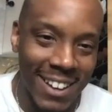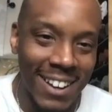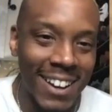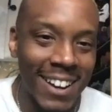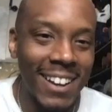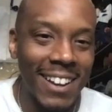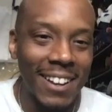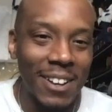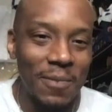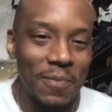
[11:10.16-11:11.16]

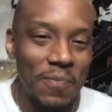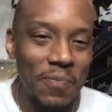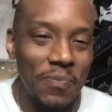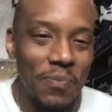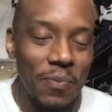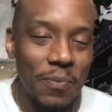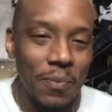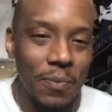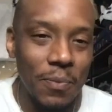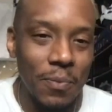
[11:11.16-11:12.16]

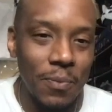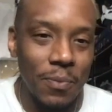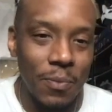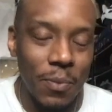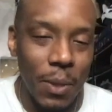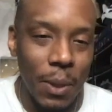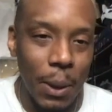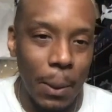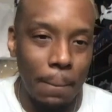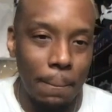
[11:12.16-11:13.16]

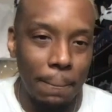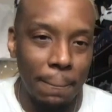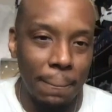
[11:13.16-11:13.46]
The person shown says nothing.